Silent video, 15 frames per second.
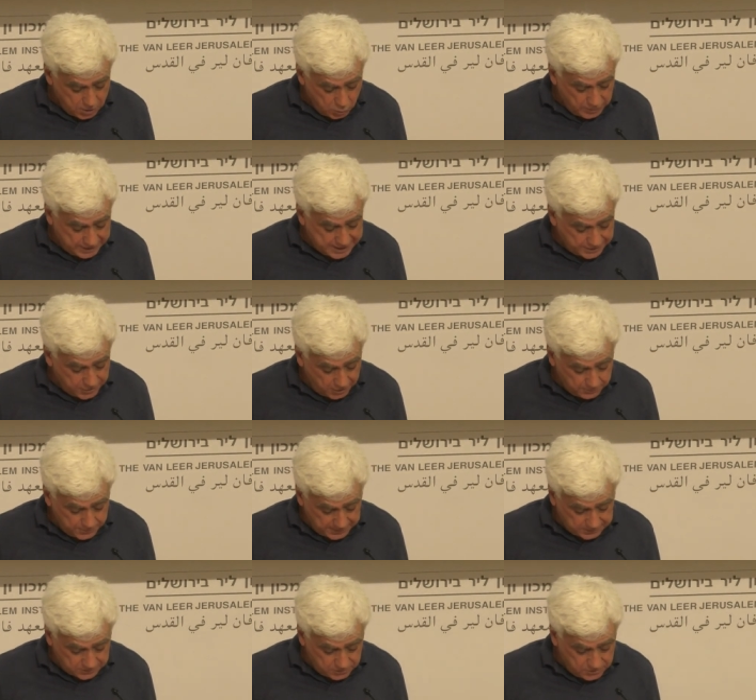we cannot
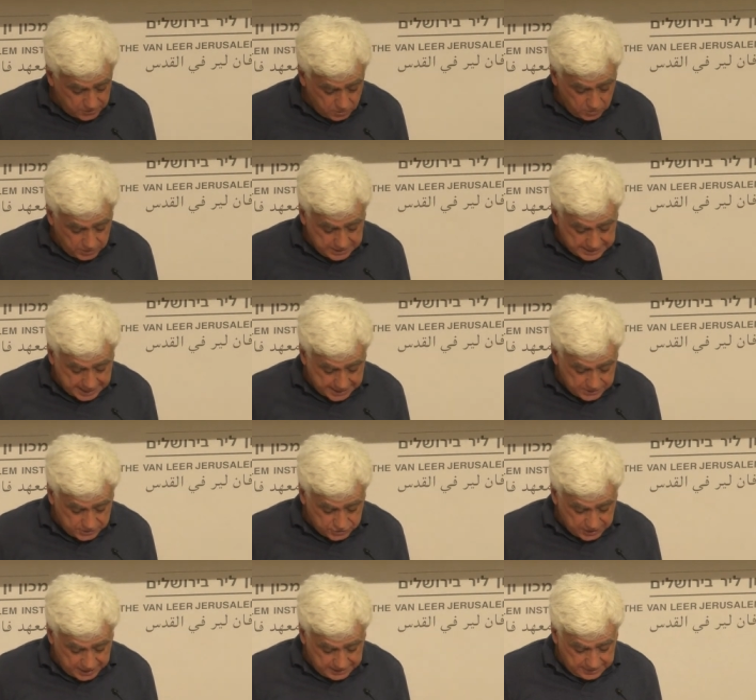but conclude that had
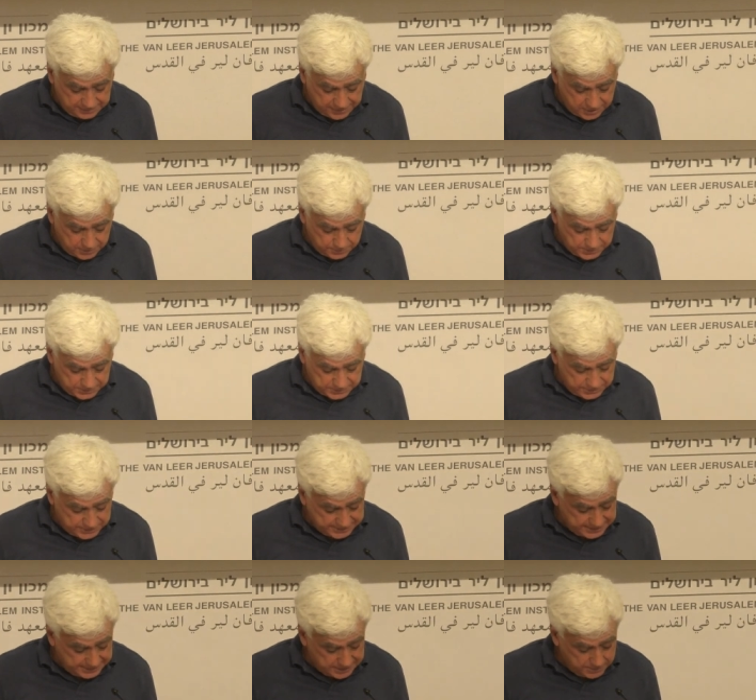Israeli development in the
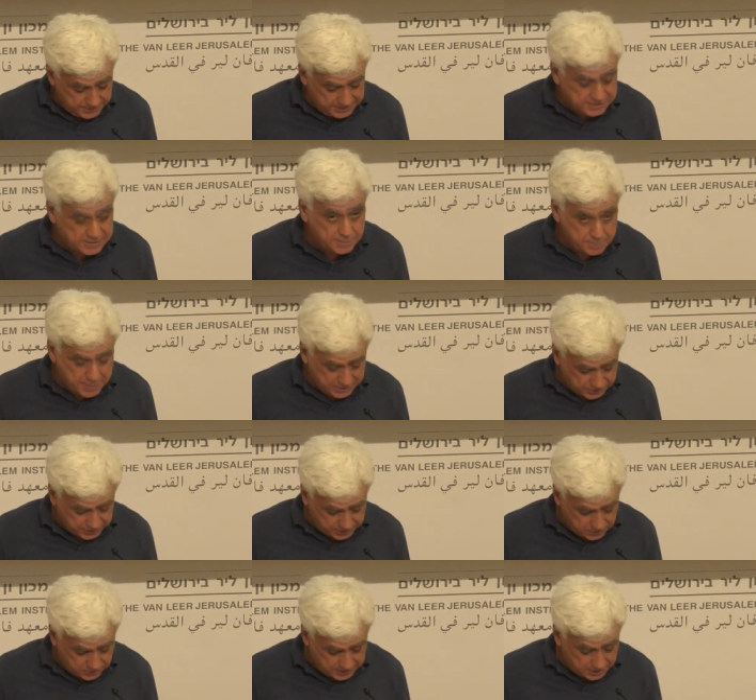city been
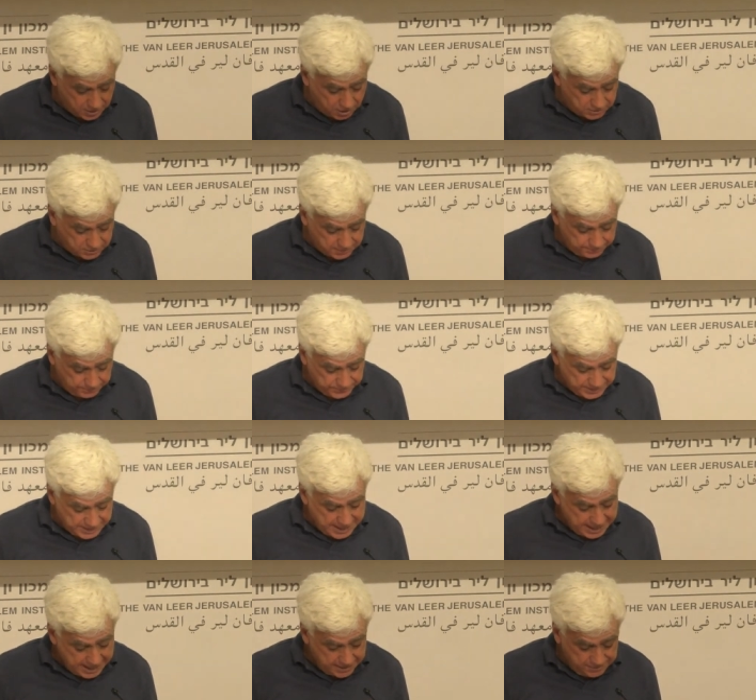symmetric all along,
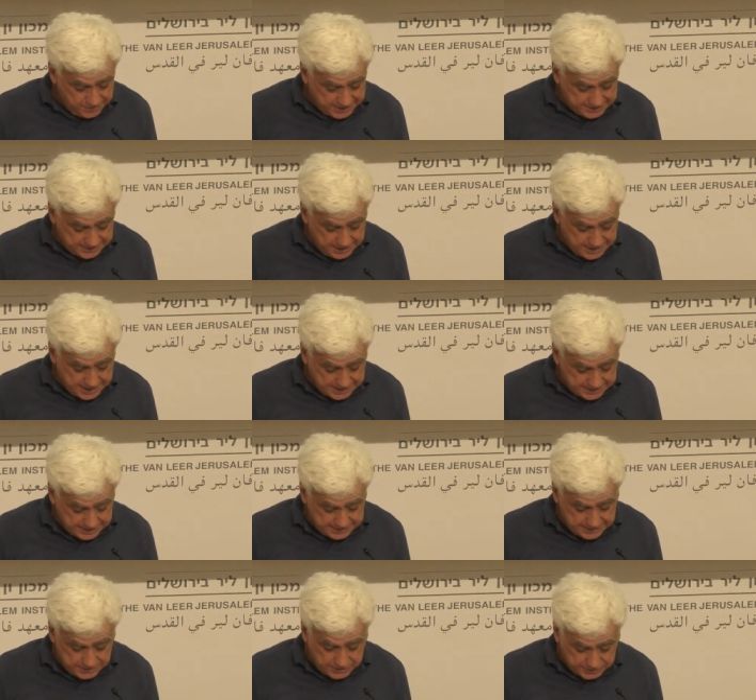investing that
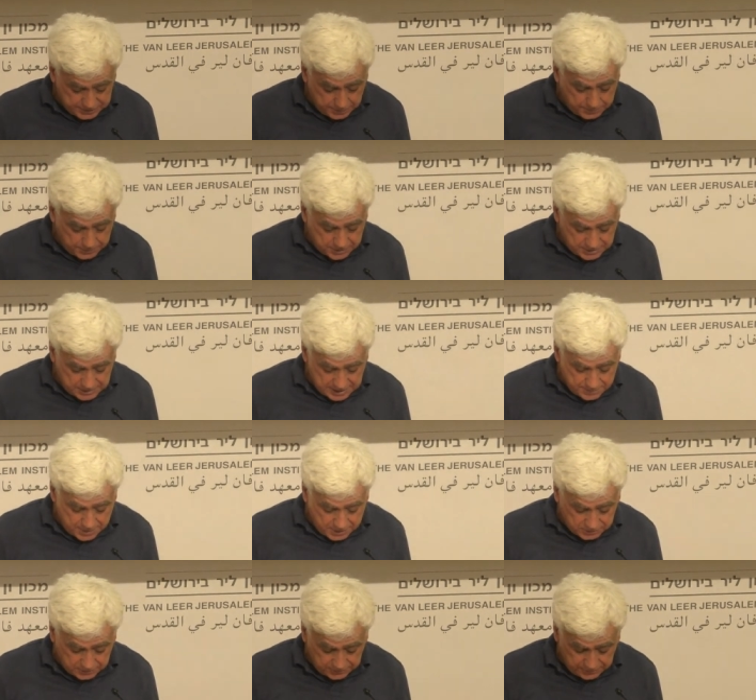is in a reciprocal
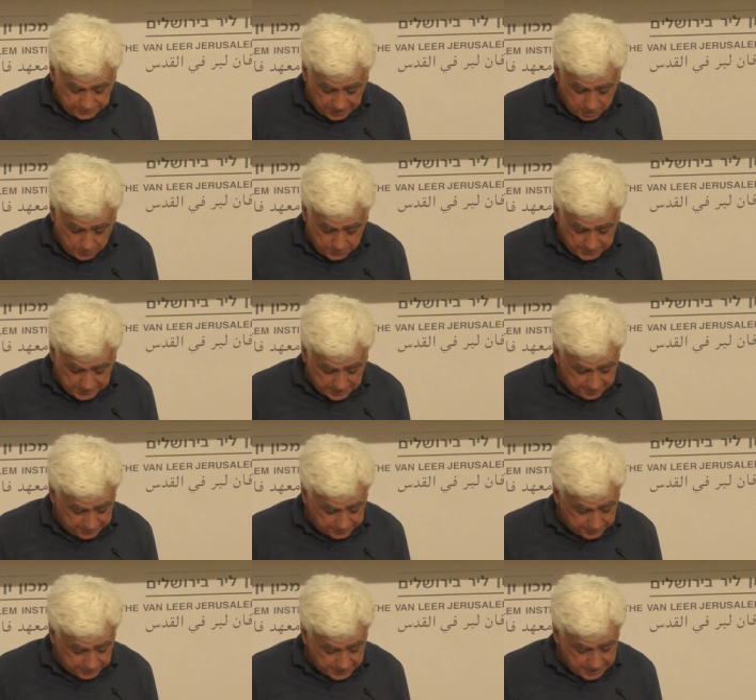amount of development
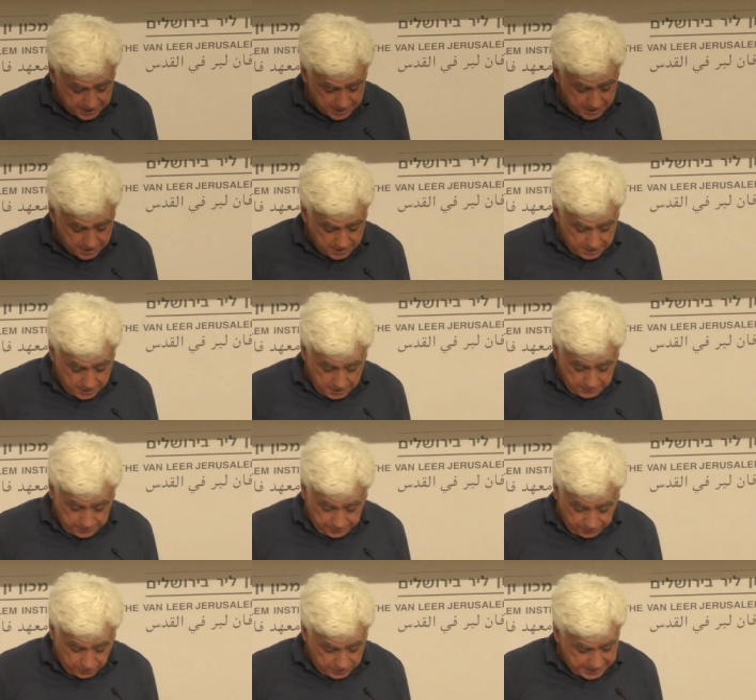effort
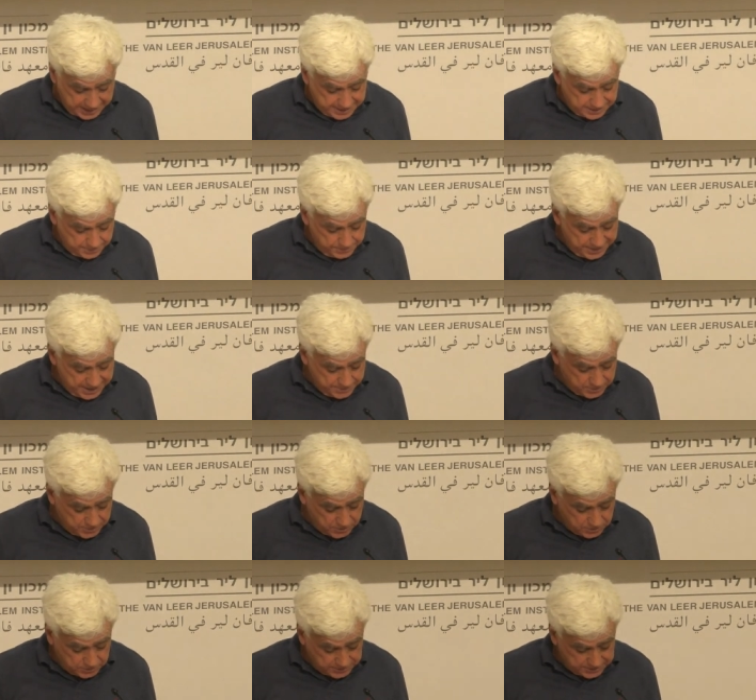for Arab
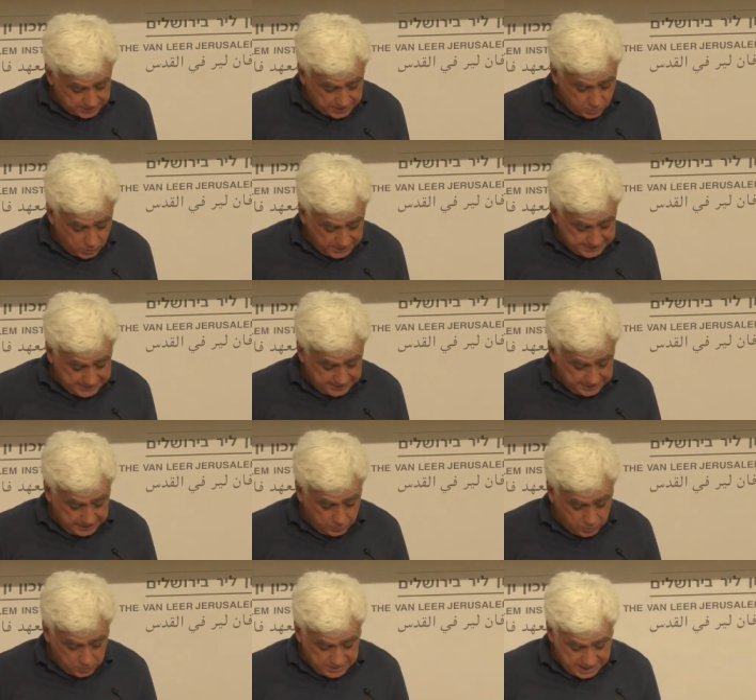neighborhoods, the one
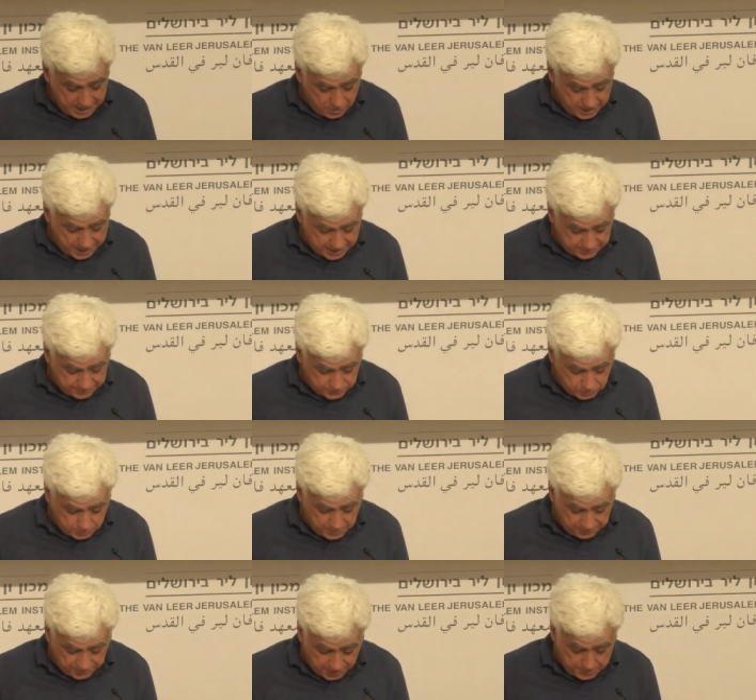city would now have would
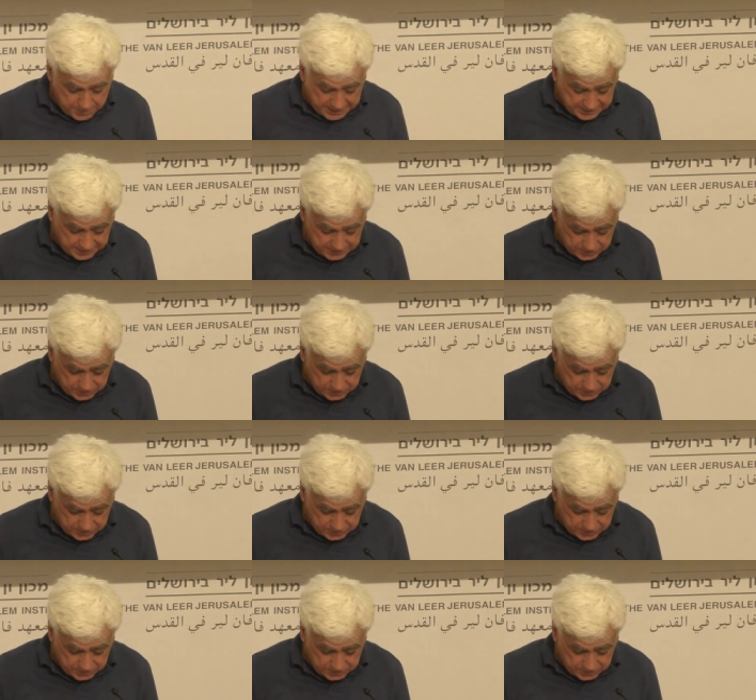be far better